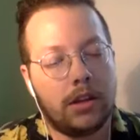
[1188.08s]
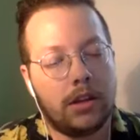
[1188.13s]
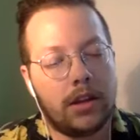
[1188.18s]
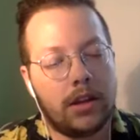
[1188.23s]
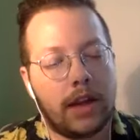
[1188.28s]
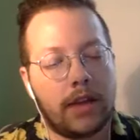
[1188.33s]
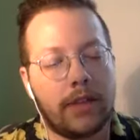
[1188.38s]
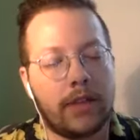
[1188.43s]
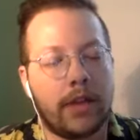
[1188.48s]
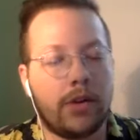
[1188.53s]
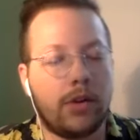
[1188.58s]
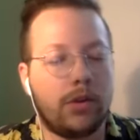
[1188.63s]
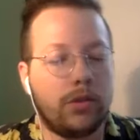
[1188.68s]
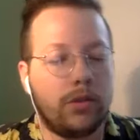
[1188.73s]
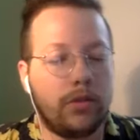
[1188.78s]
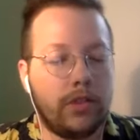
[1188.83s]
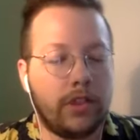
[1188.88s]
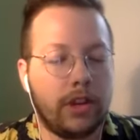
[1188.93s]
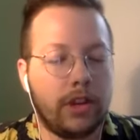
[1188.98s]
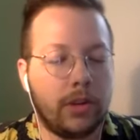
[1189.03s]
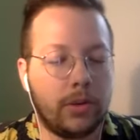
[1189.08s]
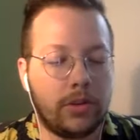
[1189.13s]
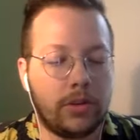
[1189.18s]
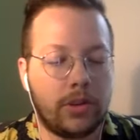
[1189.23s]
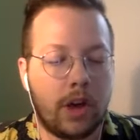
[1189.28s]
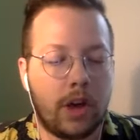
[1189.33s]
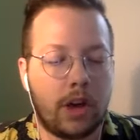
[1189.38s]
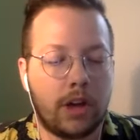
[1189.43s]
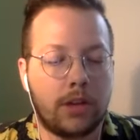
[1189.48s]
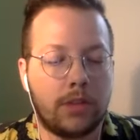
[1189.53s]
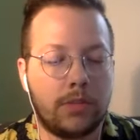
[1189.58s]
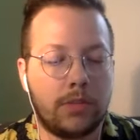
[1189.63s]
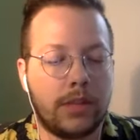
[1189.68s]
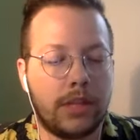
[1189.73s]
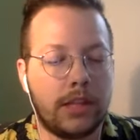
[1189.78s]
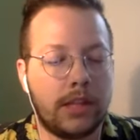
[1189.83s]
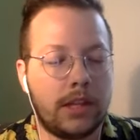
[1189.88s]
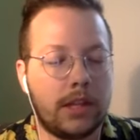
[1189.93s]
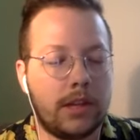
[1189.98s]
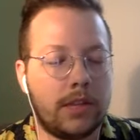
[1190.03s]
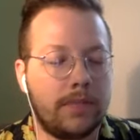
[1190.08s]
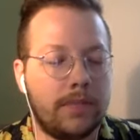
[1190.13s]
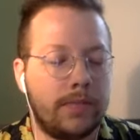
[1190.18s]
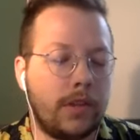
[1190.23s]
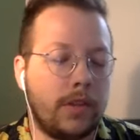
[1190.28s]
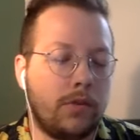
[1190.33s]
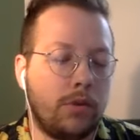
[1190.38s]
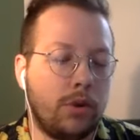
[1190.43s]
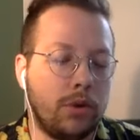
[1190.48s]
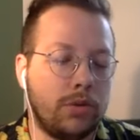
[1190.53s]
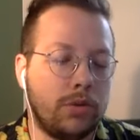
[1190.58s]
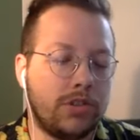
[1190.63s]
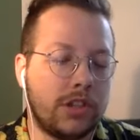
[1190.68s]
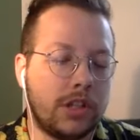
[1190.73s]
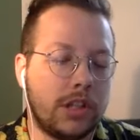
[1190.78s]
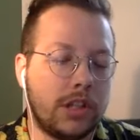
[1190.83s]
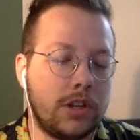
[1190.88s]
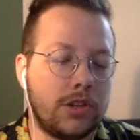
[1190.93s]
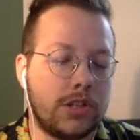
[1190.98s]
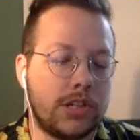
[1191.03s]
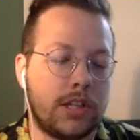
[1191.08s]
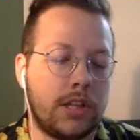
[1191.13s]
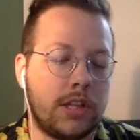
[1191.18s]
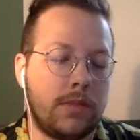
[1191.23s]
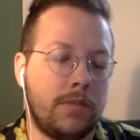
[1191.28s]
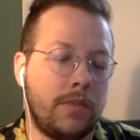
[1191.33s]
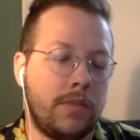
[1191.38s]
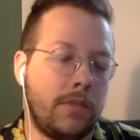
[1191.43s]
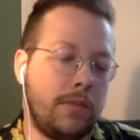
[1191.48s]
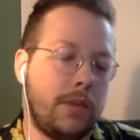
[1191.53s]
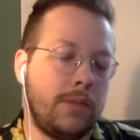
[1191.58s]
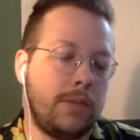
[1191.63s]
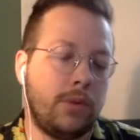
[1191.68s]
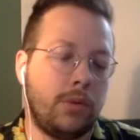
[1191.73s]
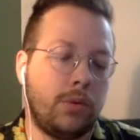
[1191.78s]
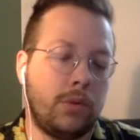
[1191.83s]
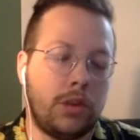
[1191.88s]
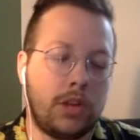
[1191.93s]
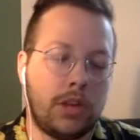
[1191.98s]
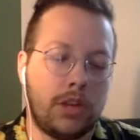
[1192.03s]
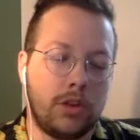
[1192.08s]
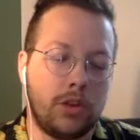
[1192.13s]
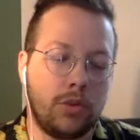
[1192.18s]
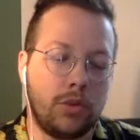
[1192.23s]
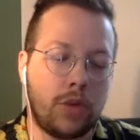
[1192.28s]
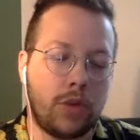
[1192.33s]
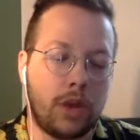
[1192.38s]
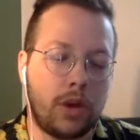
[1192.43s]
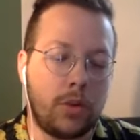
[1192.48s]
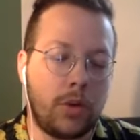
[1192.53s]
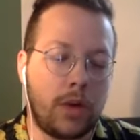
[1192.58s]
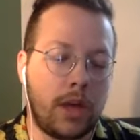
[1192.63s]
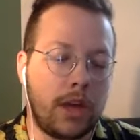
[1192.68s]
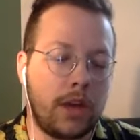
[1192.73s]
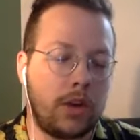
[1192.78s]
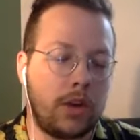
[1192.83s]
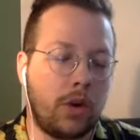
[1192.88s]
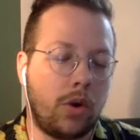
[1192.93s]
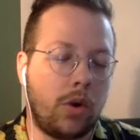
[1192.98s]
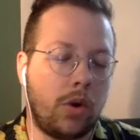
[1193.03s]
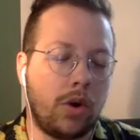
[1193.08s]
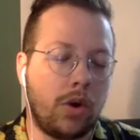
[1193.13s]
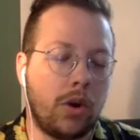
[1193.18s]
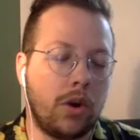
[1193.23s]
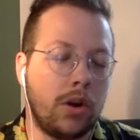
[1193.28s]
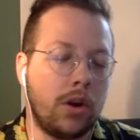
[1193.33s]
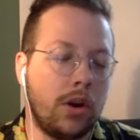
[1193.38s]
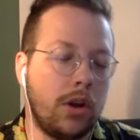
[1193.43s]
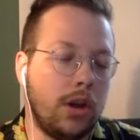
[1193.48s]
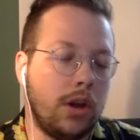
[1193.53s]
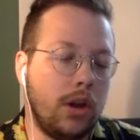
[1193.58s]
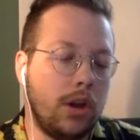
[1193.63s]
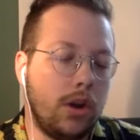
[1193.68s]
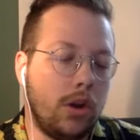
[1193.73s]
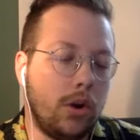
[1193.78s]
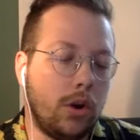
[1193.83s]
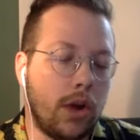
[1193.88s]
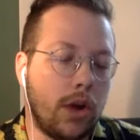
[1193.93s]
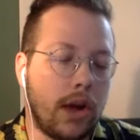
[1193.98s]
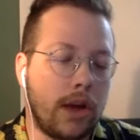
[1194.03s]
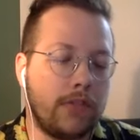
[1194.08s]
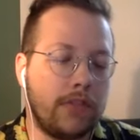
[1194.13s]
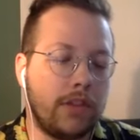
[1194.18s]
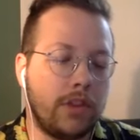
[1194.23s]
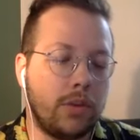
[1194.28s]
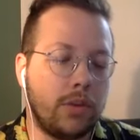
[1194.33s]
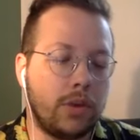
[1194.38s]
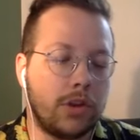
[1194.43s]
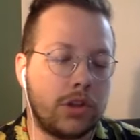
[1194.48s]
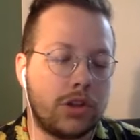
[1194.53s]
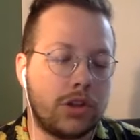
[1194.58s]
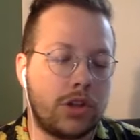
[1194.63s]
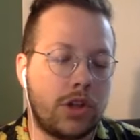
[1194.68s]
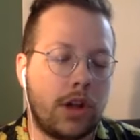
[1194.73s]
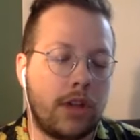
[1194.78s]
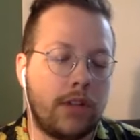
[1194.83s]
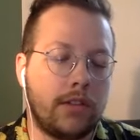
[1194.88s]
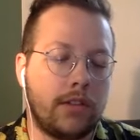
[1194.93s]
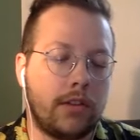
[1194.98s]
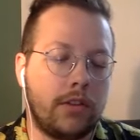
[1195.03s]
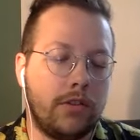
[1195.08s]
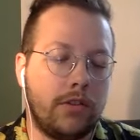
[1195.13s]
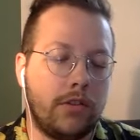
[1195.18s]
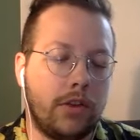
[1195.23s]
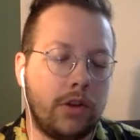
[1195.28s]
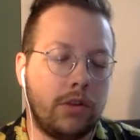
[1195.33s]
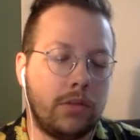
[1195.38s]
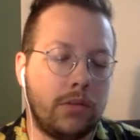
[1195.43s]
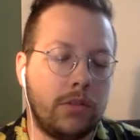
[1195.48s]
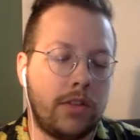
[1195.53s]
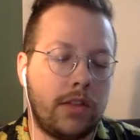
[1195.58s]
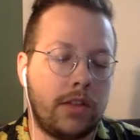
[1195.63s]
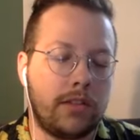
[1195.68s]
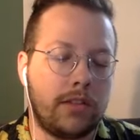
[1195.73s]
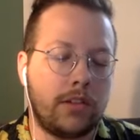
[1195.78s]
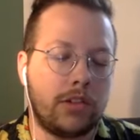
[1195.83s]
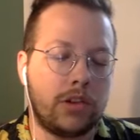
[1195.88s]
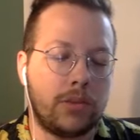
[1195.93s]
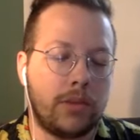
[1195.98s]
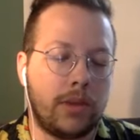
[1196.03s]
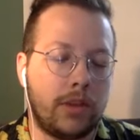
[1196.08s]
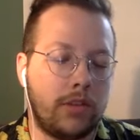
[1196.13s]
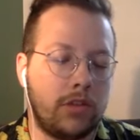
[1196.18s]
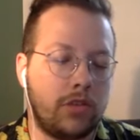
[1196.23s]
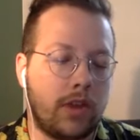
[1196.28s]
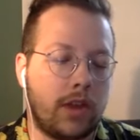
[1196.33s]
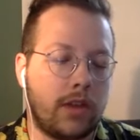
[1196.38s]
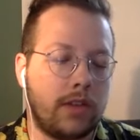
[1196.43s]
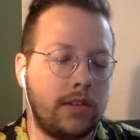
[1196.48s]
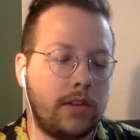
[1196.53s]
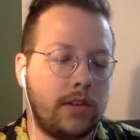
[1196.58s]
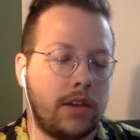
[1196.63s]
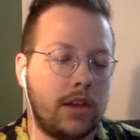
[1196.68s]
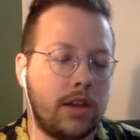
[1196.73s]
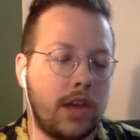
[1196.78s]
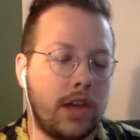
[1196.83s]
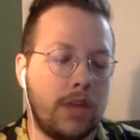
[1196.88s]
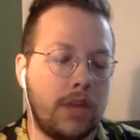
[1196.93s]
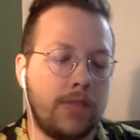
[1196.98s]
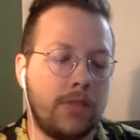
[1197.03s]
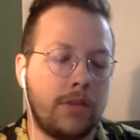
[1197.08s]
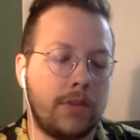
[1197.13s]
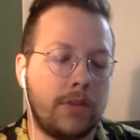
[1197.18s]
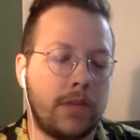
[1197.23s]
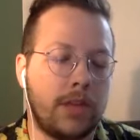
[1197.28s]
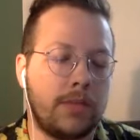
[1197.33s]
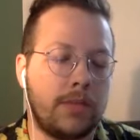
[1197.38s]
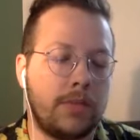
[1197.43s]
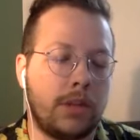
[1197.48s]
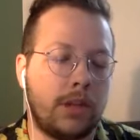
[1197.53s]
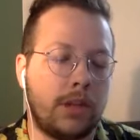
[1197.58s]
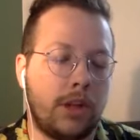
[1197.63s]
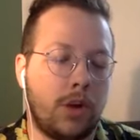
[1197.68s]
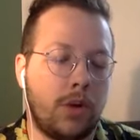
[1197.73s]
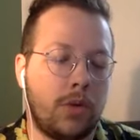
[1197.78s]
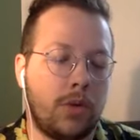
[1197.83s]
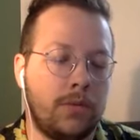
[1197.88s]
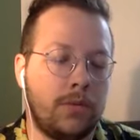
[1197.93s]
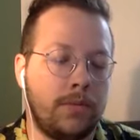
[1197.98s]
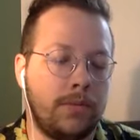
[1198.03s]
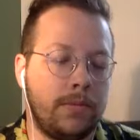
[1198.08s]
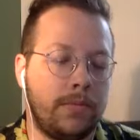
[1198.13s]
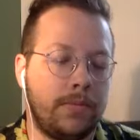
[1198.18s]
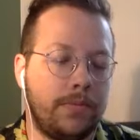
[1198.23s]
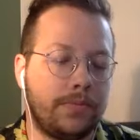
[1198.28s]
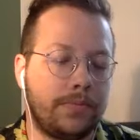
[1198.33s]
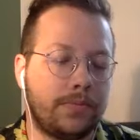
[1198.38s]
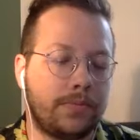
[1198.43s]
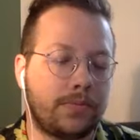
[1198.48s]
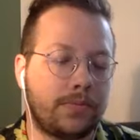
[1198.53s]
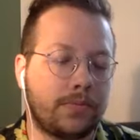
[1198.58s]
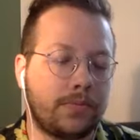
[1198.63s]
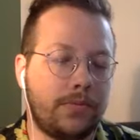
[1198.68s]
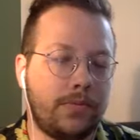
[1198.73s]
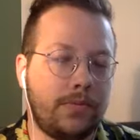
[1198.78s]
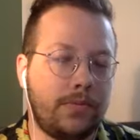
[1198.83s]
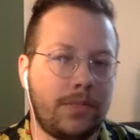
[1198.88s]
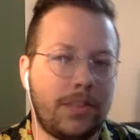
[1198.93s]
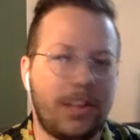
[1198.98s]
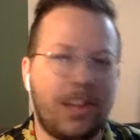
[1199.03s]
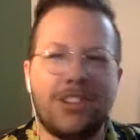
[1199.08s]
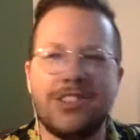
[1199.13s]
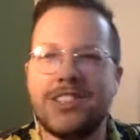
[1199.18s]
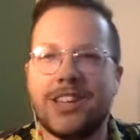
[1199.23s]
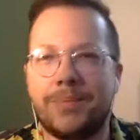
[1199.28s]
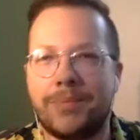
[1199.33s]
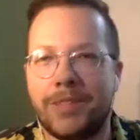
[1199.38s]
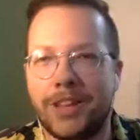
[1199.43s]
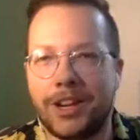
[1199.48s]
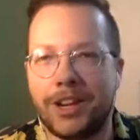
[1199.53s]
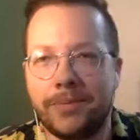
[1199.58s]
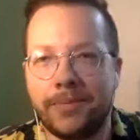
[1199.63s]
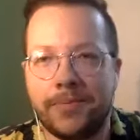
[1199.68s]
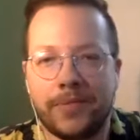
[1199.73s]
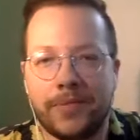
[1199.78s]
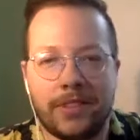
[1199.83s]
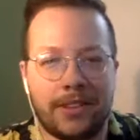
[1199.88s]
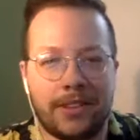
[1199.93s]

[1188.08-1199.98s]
Now that old fear was gone completely, for it was clear to him that people would either run away in horror or have their worst thoughts confirmed that such a monstrosity came from him alone. I'll stop there.